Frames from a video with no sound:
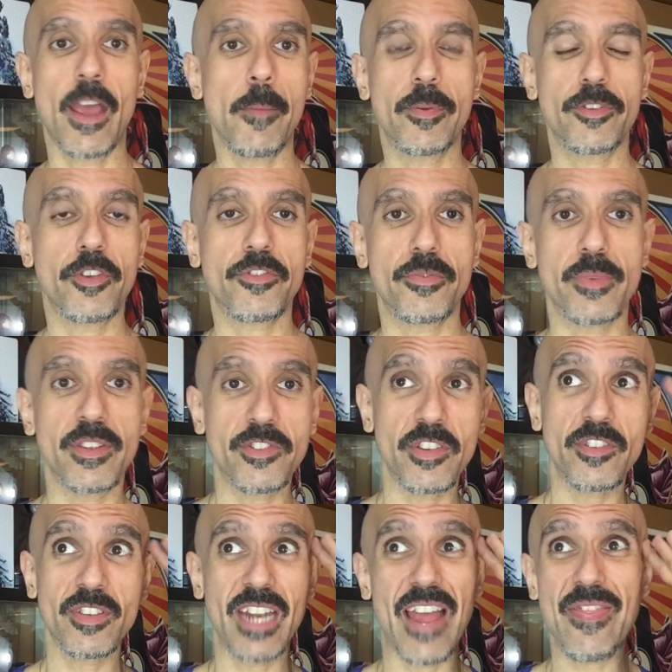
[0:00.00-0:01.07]
the episodes from this
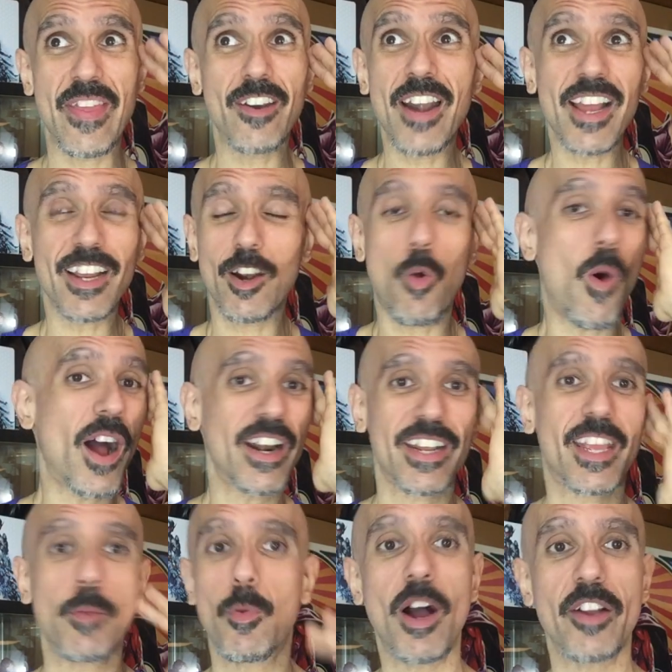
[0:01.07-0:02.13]
season, and they're not going to want
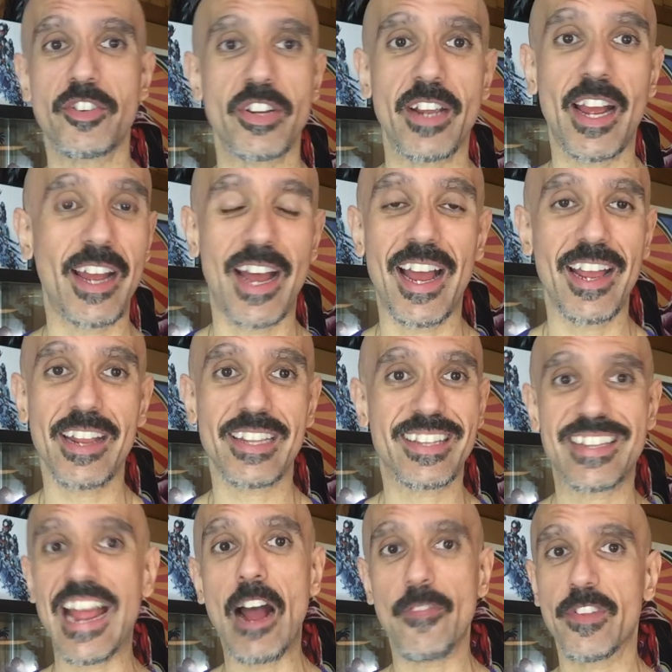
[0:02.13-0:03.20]
to keep watching. I
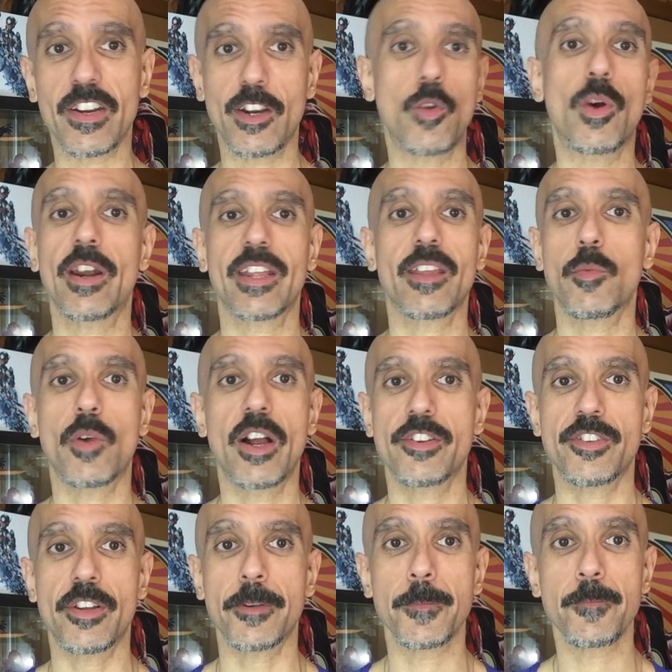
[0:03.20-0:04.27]
doubt they're going to want to keep
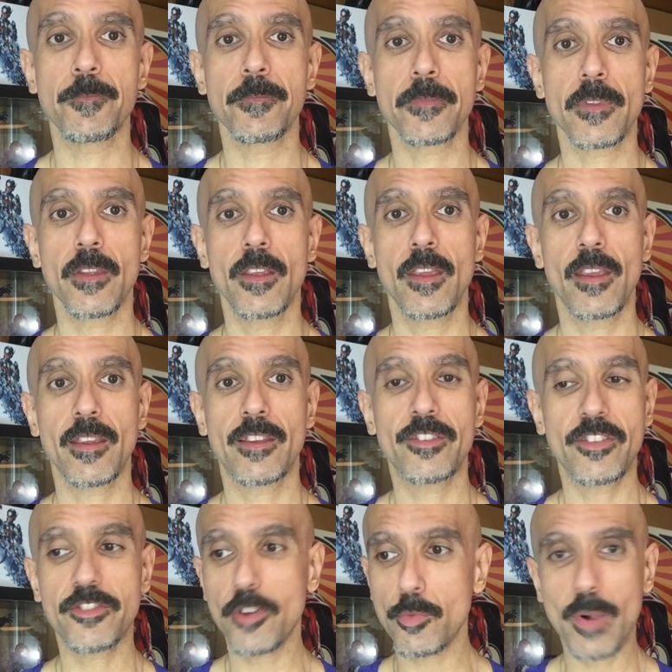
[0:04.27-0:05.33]
watching,
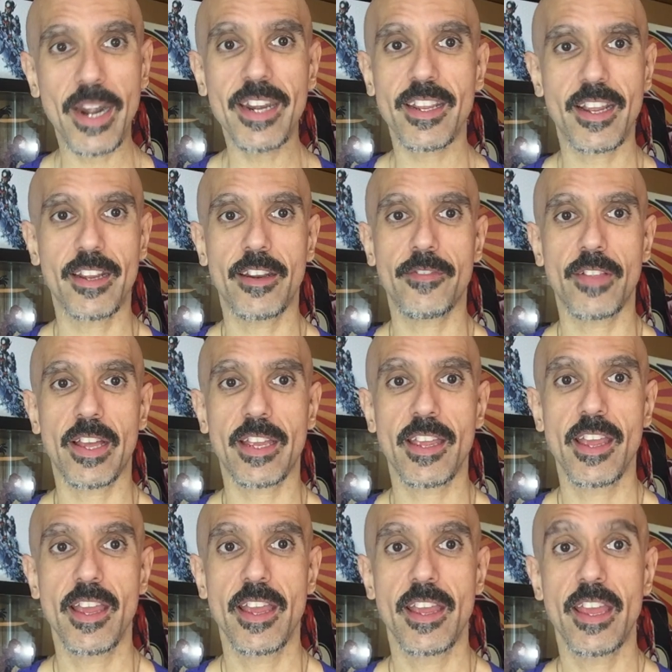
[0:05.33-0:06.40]
because it's already kind of like
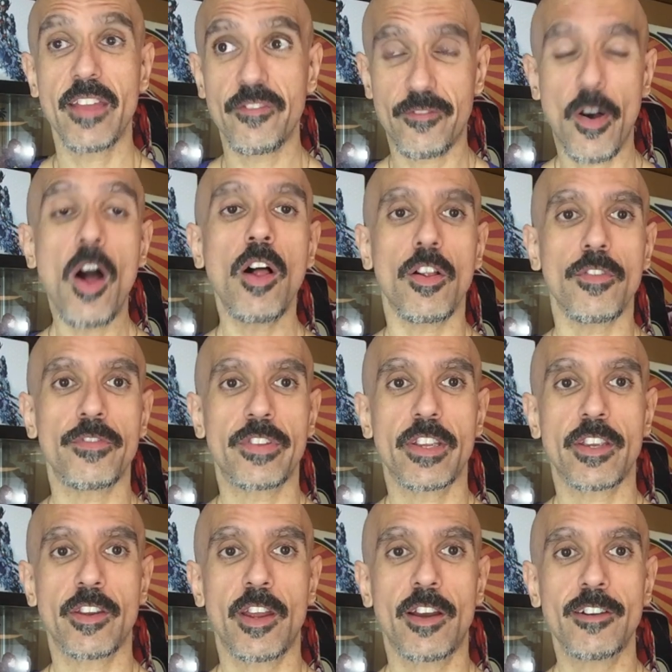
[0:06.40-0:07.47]
involved,
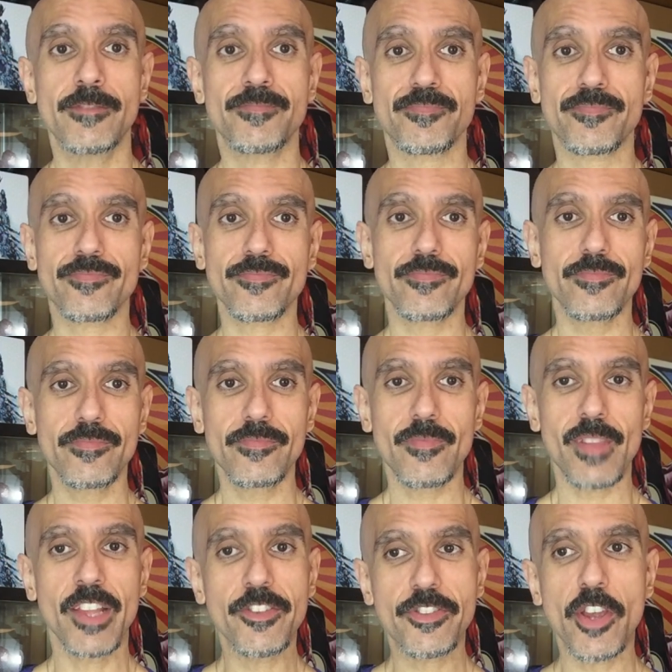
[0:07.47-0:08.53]
you know?
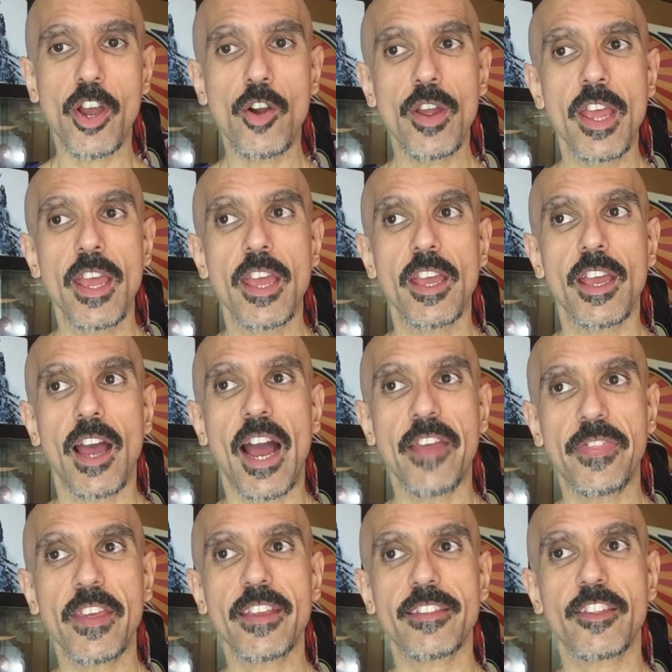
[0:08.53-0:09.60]
And so I
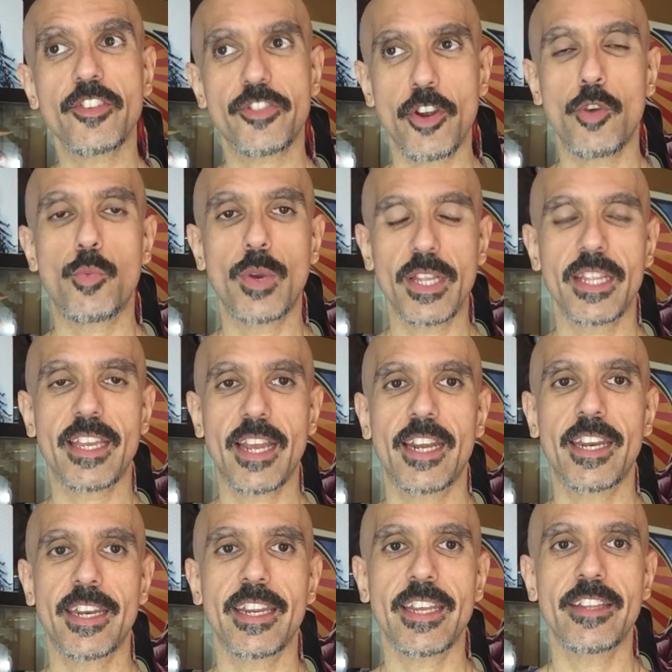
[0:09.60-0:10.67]
think the show really
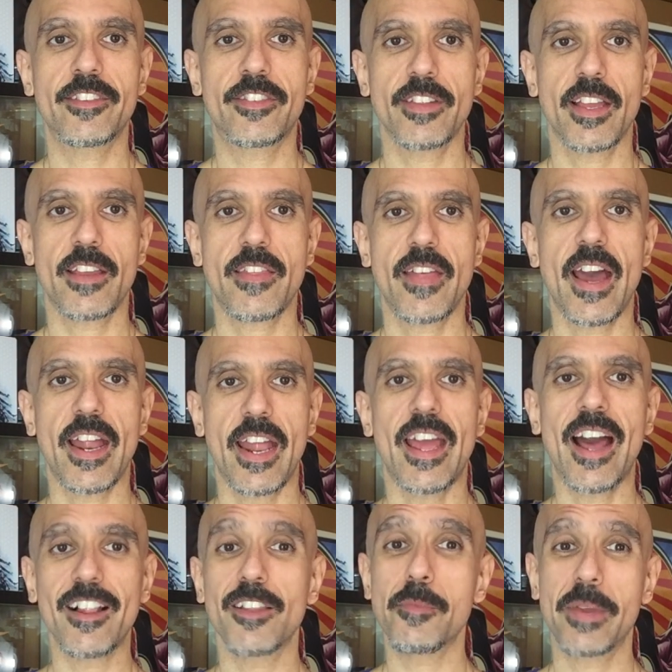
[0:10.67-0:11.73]
kind of needs like that
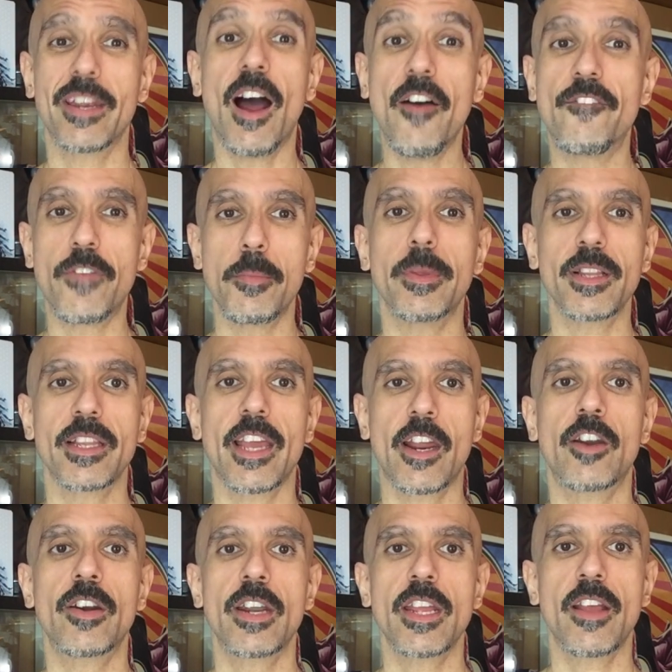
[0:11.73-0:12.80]
element of
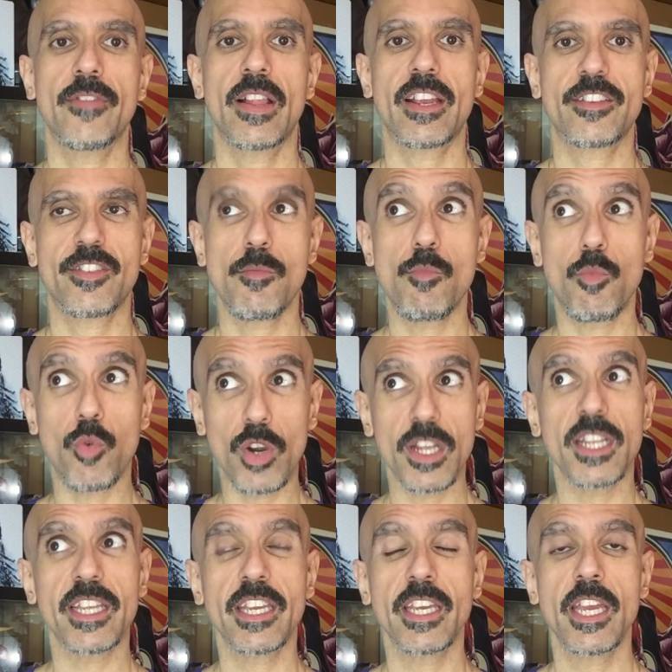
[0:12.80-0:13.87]
familiarity, of like some
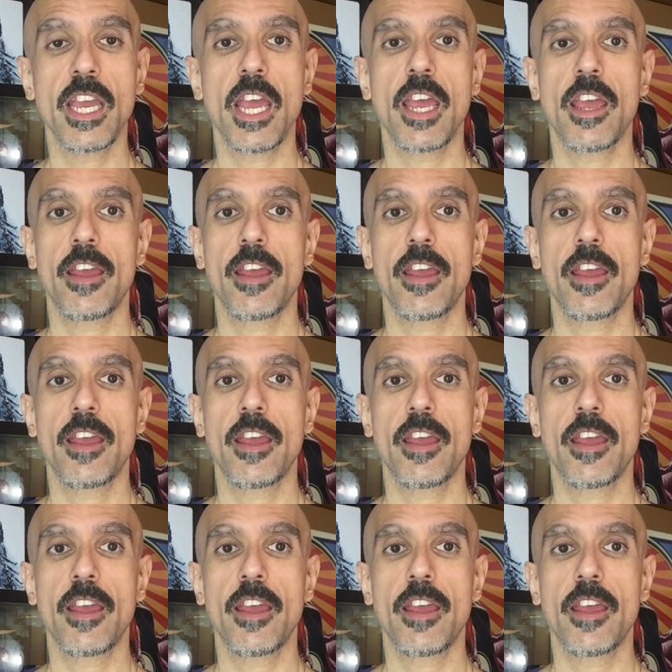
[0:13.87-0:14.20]
really